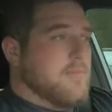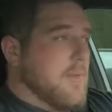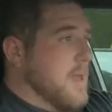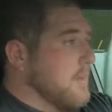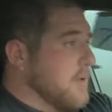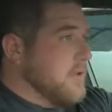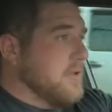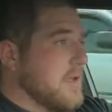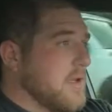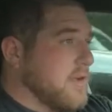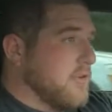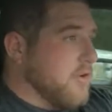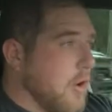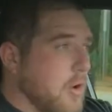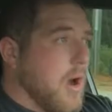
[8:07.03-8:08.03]
Maybe you
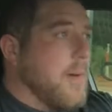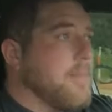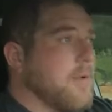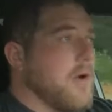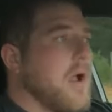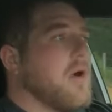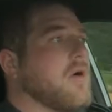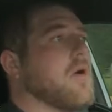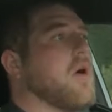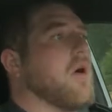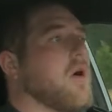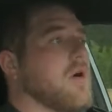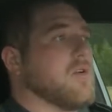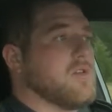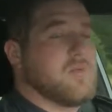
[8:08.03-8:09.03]
didn't grow up around
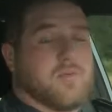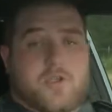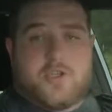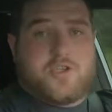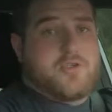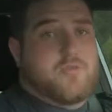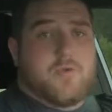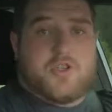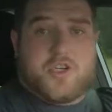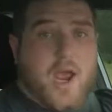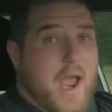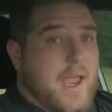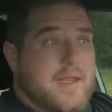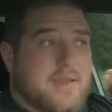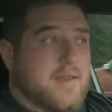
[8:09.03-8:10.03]
cars, which
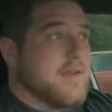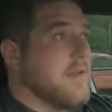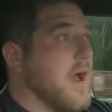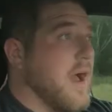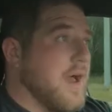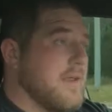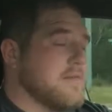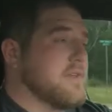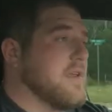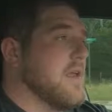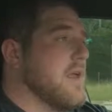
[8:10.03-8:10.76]
I did not.